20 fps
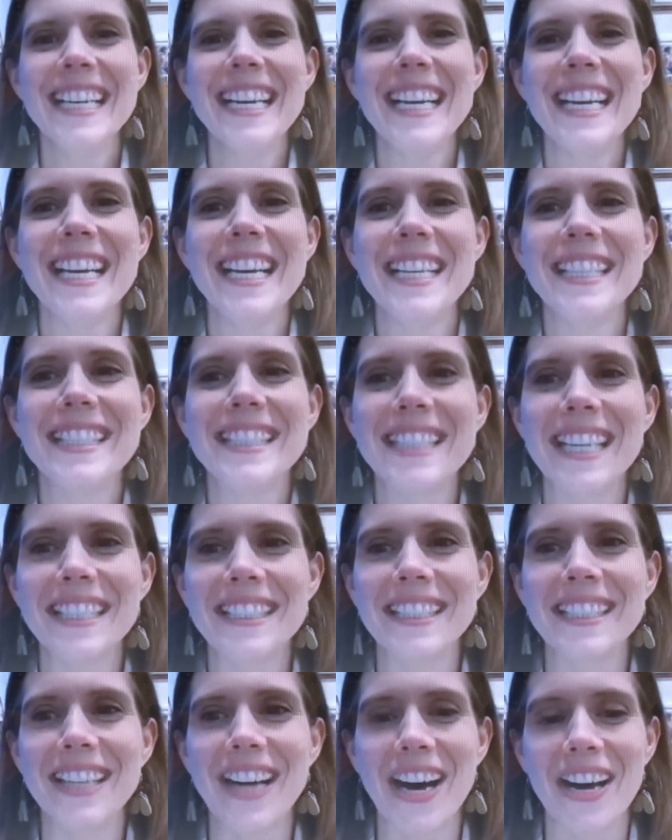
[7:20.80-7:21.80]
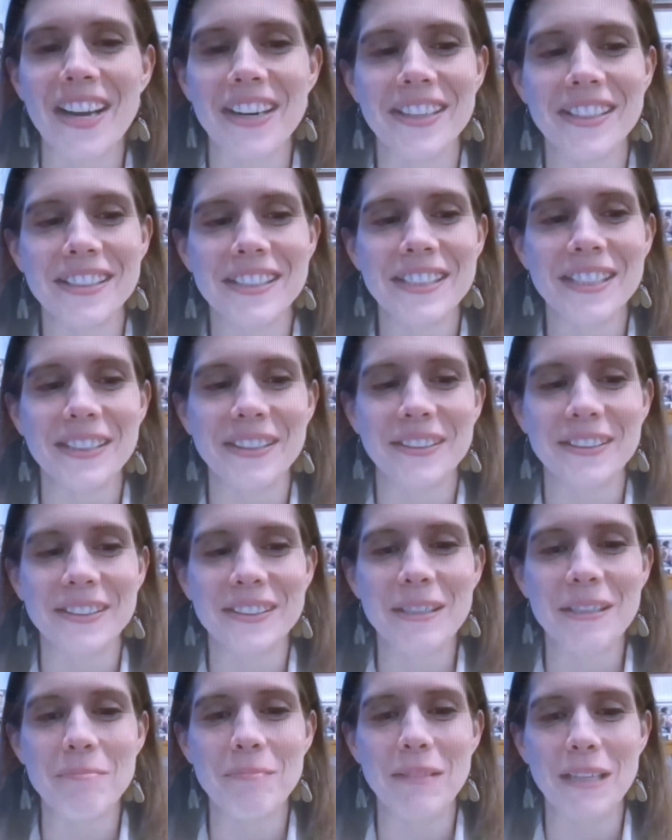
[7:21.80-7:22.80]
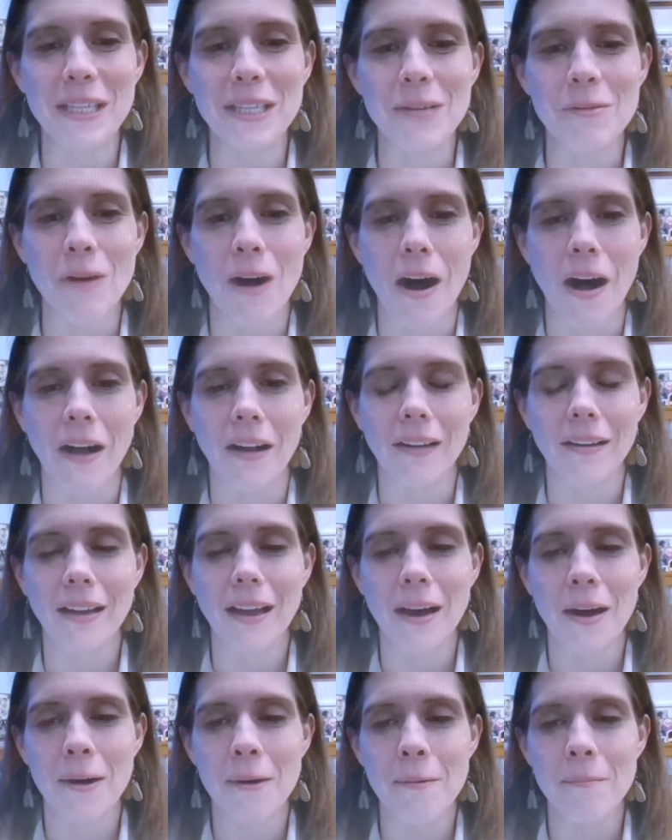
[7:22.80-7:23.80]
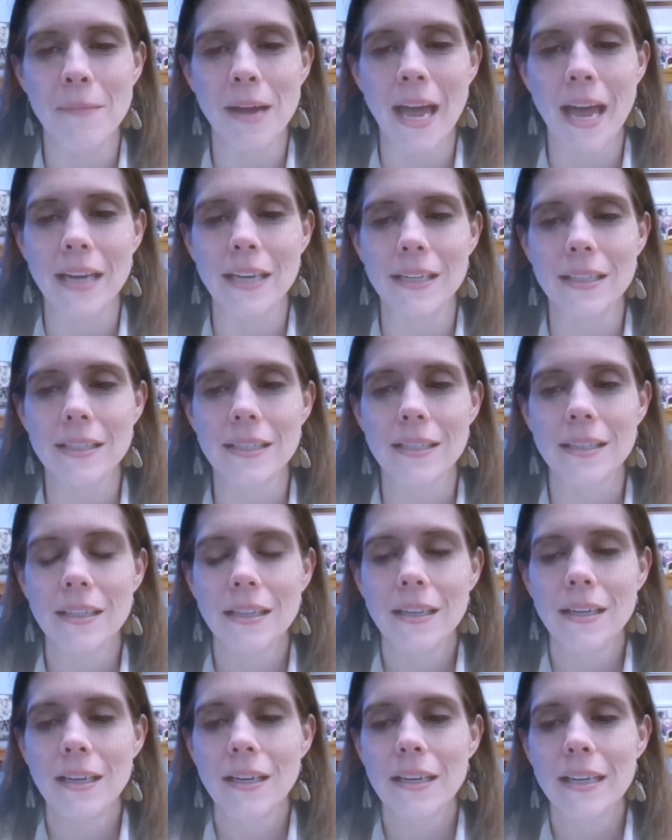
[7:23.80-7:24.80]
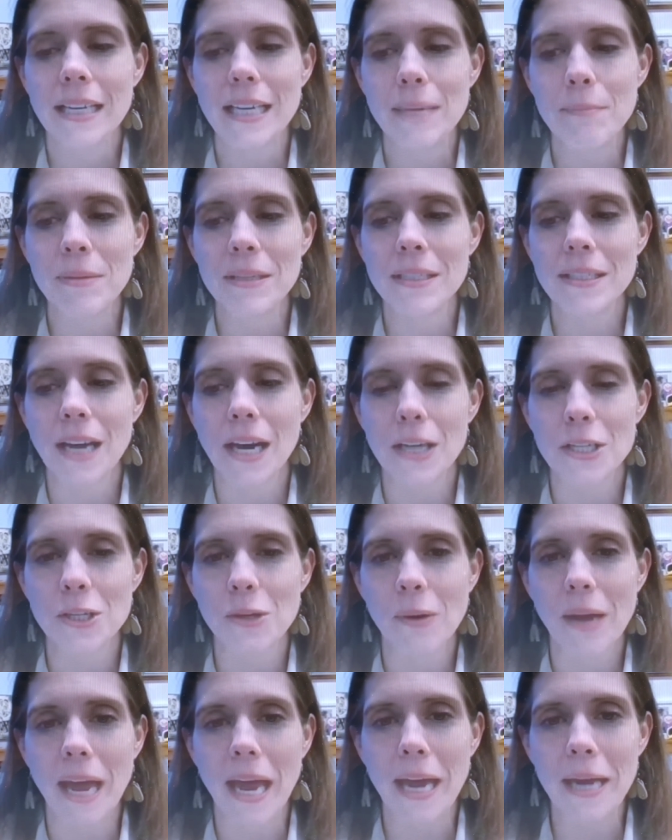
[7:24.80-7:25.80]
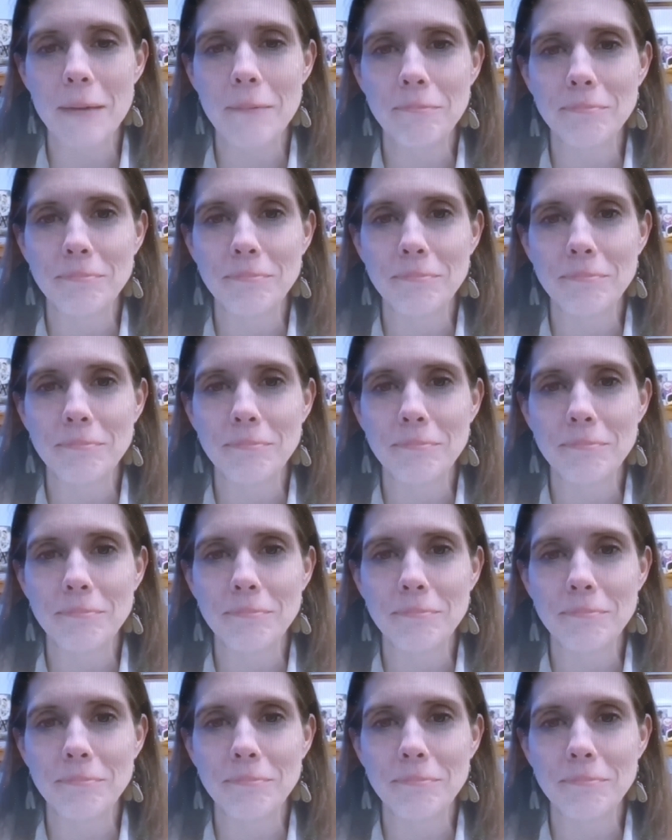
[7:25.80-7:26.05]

It's such an honor to meet you all, and keep in touch, okay?